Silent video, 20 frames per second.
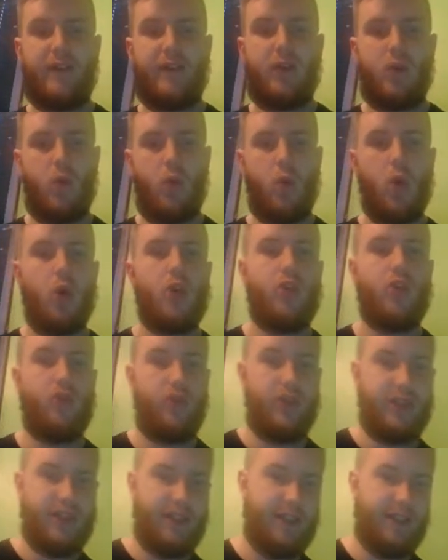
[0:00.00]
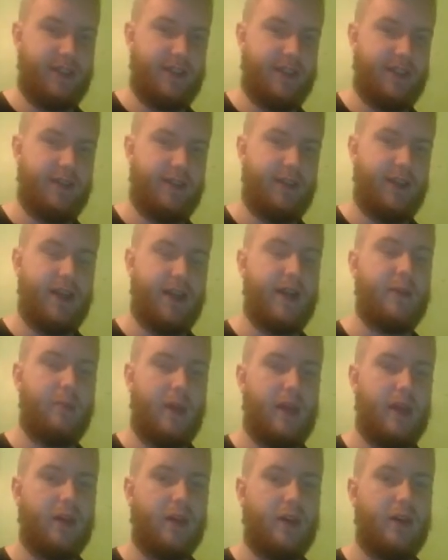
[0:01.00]
to quad resist
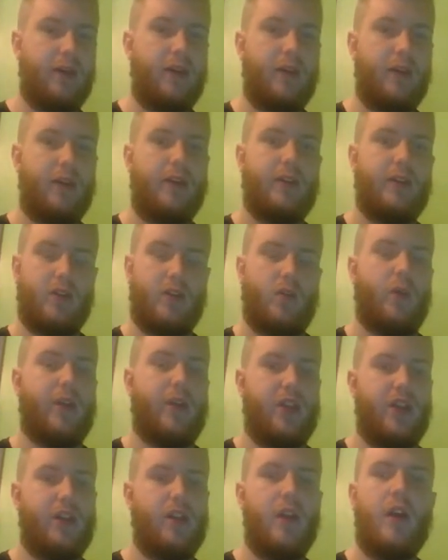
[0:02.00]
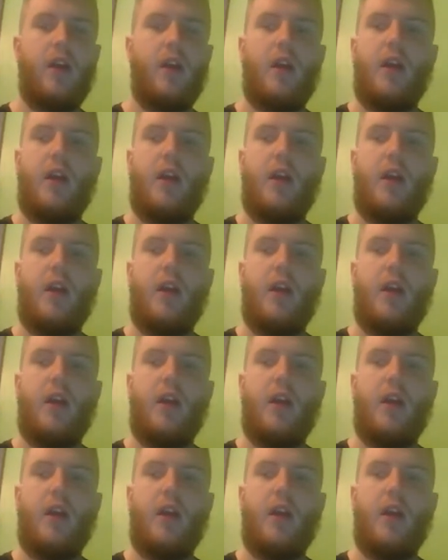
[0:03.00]
Yanmega to switch in,